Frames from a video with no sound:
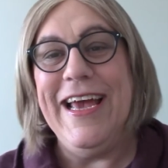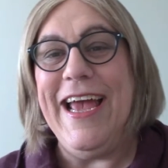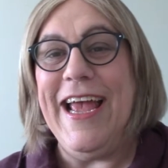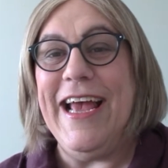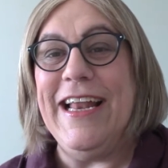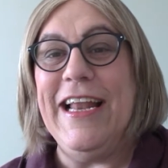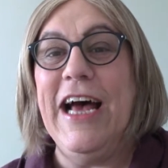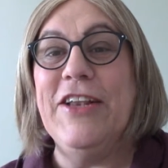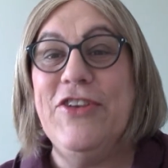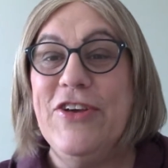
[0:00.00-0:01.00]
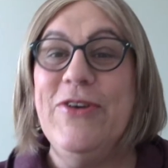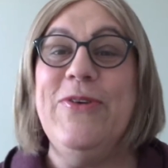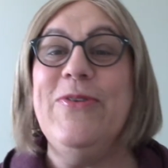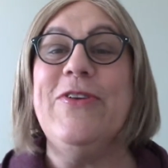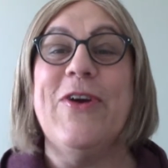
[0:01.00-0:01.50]
And a
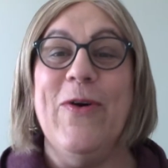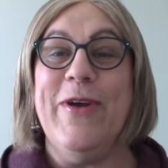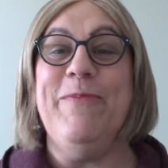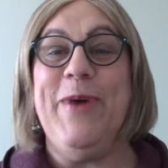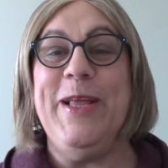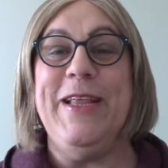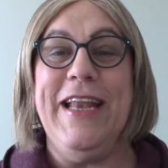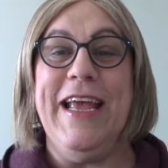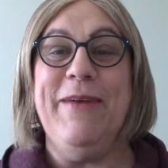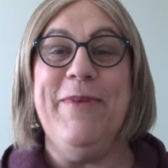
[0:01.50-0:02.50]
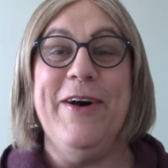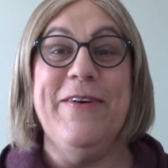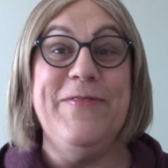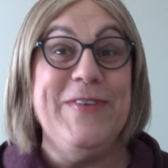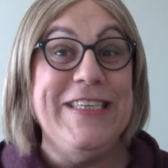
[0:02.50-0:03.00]
dude going by the name
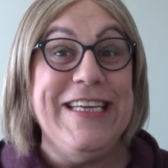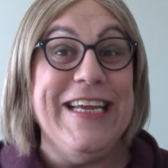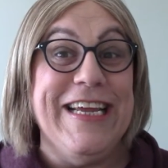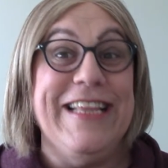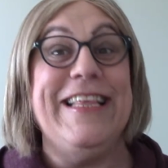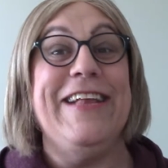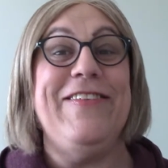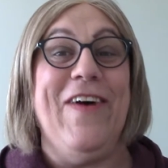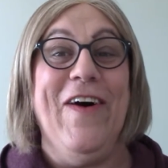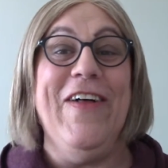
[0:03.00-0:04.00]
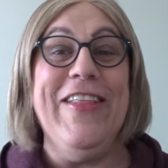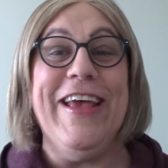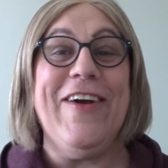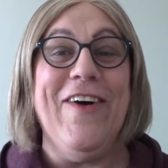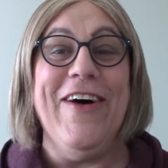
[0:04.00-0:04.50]
of D. That's all
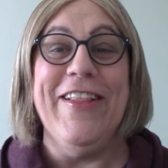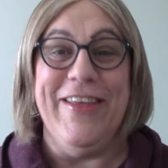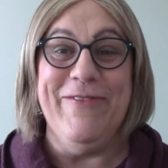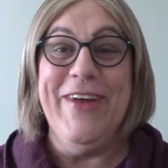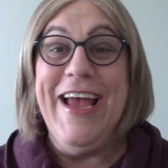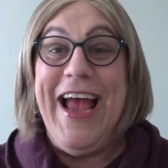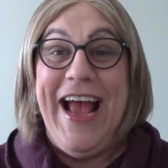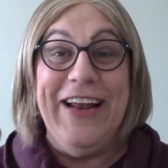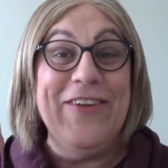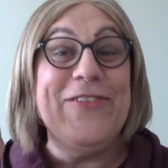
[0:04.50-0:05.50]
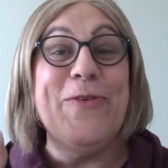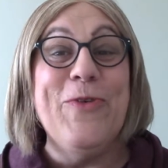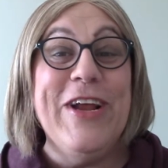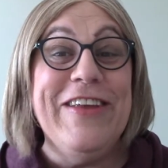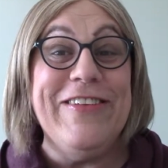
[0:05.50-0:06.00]
they call them. And there's a
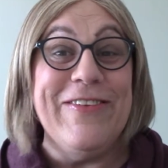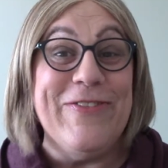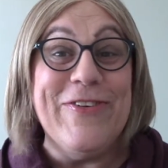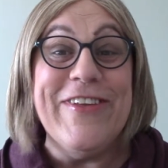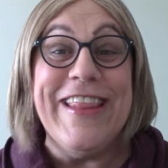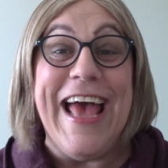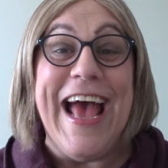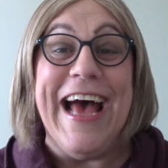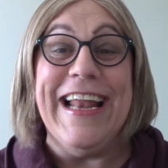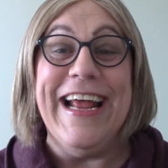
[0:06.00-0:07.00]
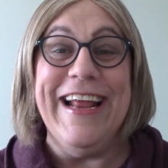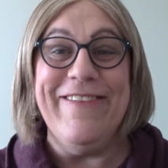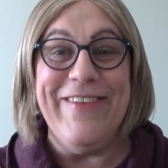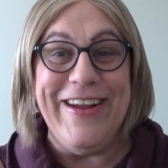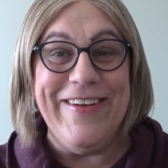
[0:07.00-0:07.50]
reason for that.
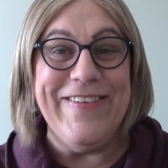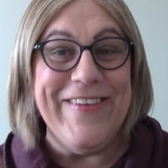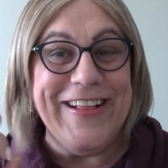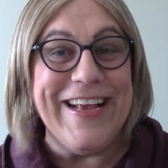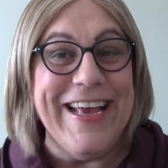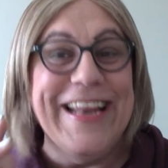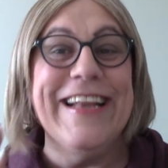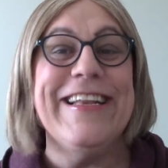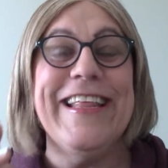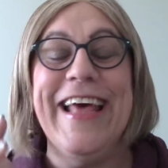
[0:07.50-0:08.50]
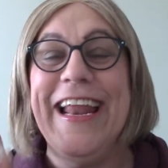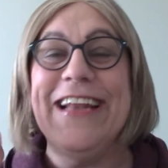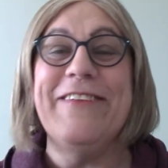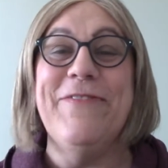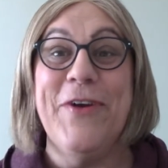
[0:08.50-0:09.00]
And we will get into that
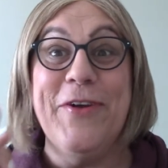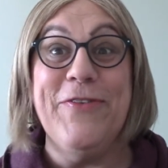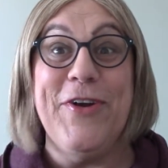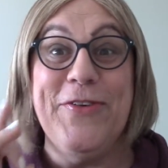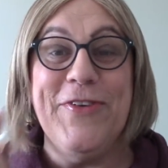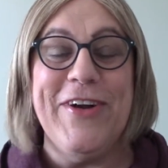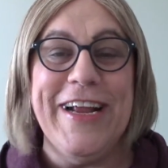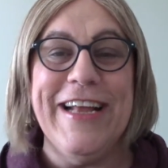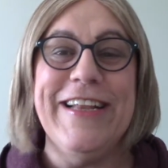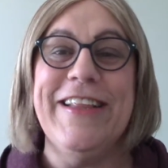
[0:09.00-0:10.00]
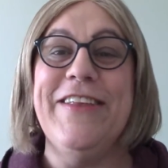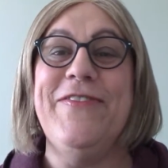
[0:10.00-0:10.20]
at the very, very, very end of this